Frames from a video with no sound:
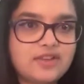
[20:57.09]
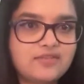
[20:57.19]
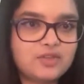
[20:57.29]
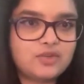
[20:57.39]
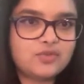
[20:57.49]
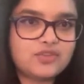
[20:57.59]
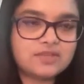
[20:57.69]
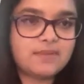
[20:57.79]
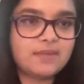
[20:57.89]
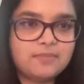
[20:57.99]
revenue. This
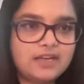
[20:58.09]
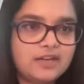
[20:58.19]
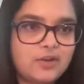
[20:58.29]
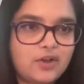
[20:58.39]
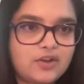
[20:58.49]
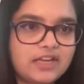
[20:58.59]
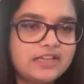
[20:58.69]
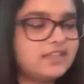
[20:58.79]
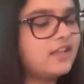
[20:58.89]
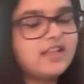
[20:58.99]
is my $1 million
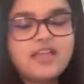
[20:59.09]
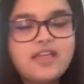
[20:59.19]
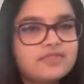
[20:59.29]
idea.